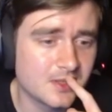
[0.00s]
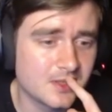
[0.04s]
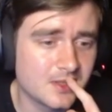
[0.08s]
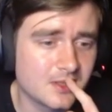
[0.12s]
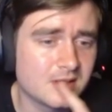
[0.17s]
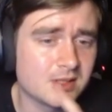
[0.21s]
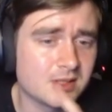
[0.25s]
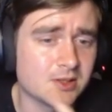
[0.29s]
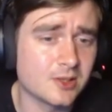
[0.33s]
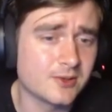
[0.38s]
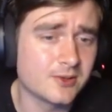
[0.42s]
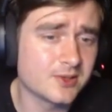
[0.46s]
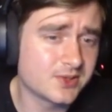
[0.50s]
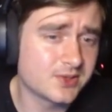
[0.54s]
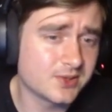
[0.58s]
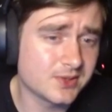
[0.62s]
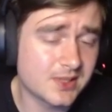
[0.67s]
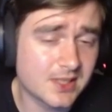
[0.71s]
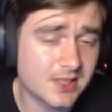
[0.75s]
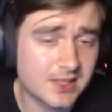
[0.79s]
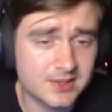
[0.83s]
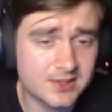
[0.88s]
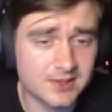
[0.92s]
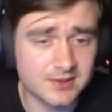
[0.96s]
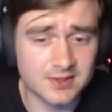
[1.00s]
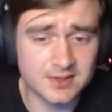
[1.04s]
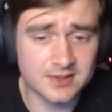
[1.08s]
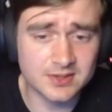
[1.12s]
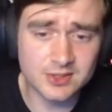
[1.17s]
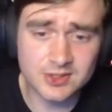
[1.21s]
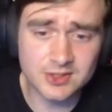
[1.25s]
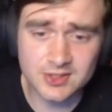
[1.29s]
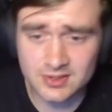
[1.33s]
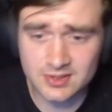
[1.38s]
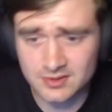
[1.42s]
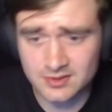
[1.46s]
Heroes Custom, this is
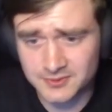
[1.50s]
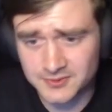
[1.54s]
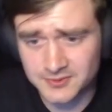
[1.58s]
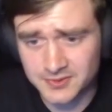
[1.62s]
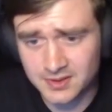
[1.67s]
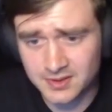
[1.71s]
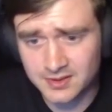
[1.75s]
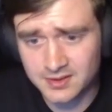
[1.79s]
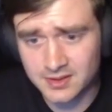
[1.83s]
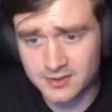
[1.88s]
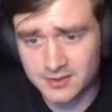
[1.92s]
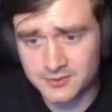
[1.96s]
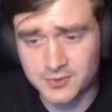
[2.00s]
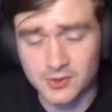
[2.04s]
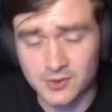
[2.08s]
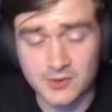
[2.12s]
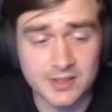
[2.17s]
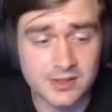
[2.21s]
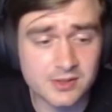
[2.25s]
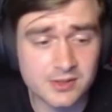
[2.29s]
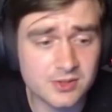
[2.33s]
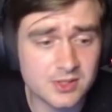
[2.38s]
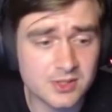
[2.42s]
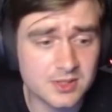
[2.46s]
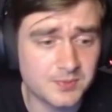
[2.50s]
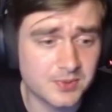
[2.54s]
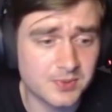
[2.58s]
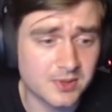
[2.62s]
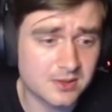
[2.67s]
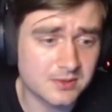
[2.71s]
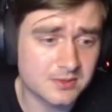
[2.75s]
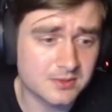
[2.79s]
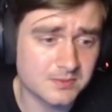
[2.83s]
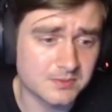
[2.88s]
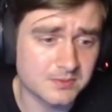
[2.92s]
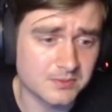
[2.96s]
just to fill the 4 energy spot,
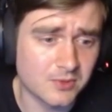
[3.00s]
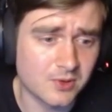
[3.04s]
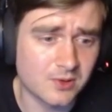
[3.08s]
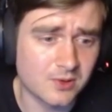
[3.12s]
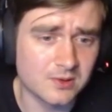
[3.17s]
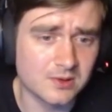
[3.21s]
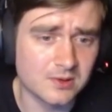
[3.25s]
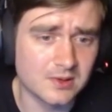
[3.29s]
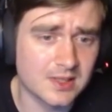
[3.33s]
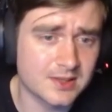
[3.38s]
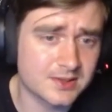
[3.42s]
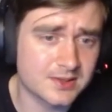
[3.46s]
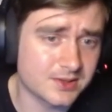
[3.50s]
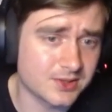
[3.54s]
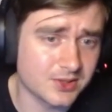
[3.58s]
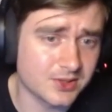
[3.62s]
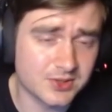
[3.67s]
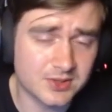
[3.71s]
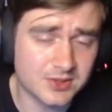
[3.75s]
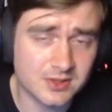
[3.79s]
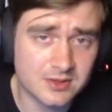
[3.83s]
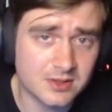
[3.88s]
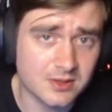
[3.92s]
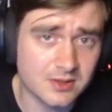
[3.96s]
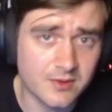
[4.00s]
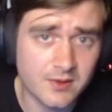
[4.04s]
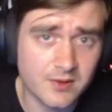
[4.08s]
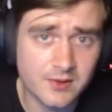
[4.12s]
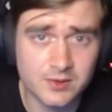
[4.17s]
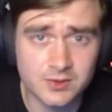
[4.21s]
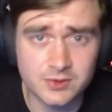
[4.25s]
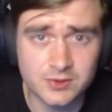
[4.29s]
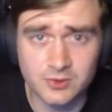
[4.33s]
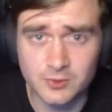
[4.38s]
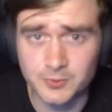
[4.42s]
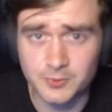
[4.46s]
more or less. She's just a very good
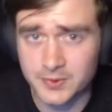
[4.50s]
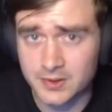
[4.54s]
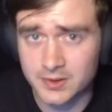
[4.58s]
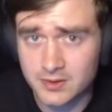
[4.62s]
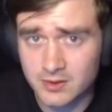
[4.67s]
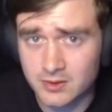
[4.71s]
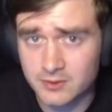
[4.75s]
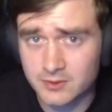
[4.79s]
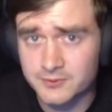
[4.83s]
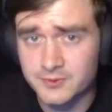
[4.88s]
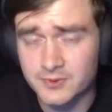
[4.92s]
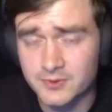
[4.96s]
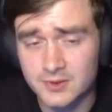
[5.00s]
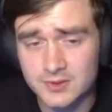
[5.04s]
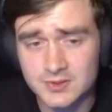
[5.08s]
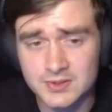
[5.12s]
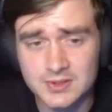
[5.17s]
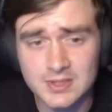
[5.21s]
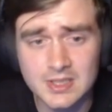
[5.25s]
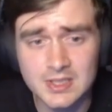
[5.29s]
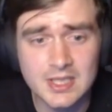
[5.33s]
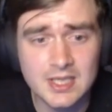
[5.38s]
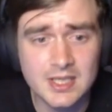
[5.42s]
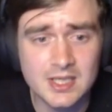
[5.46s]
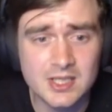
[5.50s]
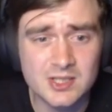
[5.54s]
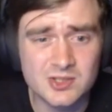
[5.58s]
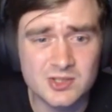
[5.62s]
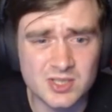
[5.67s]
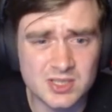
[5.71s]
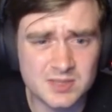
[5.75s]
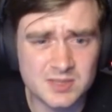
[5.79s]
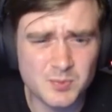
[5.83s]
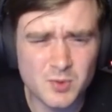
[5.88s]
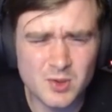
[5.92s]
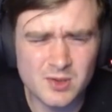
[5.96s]
troop. You're going first.
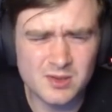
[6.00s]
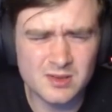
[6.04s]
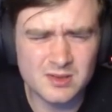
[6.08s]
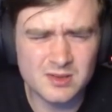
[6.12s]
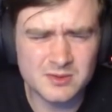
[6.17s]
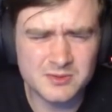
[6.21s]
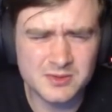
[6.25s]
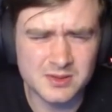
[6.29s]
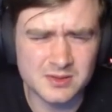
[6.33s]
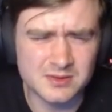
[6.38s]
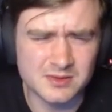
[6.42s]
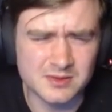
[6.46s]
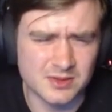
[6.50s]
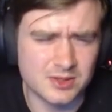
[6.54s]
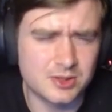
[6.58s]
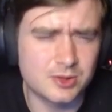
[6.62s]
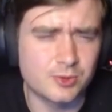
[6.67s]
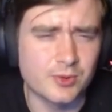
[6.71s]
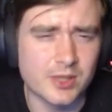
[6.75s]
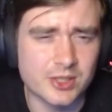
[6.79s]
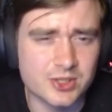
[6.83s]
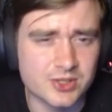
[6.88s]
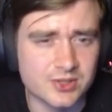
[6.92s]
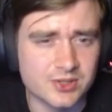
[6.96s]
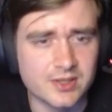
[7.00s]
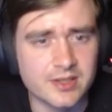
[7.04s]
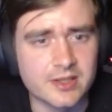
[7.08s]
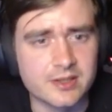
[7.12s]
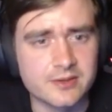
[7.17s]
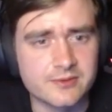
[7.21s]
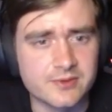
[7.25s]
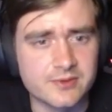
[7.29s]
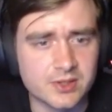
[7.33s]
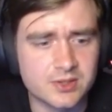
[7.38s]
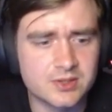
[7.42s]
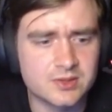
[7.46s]
She's more of a distraction kind of
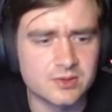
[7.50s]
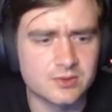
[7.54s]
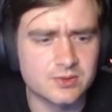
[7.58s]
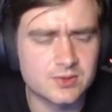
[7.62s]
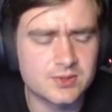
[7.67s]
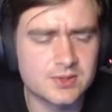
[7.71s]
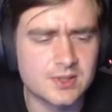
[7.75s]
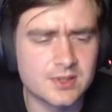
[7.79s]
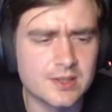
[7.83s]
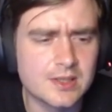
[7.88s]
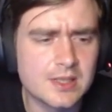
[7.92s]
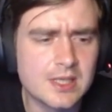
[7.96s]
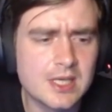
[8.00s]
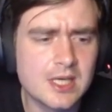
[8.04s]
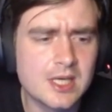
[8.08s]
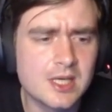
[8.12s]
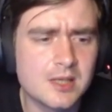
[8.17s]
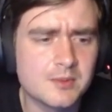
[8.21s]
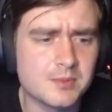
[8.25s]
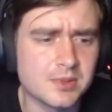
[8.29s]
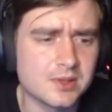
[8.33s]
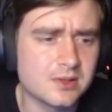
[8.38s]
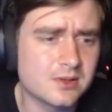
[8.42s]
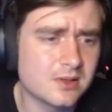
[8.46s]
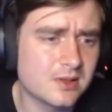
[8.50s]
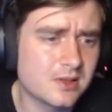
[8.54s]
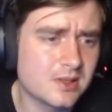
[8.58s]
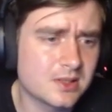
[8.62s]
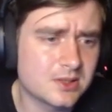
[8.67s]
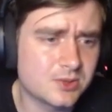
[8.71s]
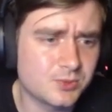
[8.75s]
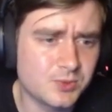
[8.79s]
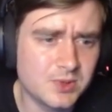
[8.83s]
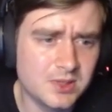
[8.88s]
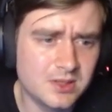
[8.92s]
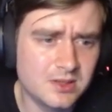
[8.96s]
effect, so to say, because
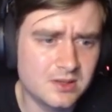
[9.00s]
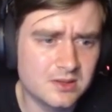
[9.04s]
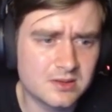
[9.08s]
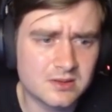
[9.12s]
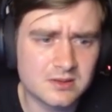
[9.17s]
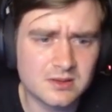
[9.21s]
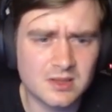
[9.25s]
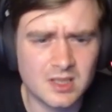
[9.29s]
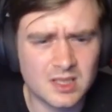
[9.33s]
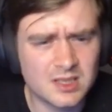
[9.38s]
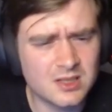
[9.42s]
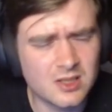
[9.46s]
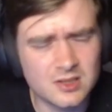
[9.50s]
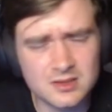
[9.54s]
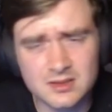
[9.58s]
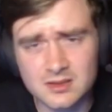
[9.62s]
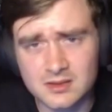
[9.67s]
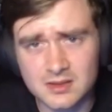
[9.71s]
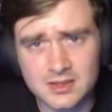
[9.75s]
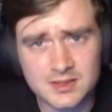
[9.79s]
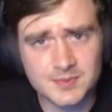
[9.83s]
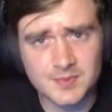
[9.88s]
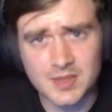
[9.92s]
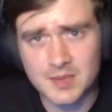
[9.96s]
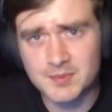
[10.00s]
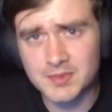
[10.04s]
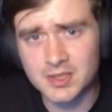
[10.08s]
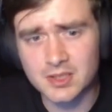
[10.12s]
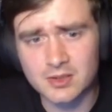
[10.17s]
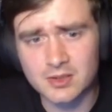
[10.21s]
we are constantly spamming our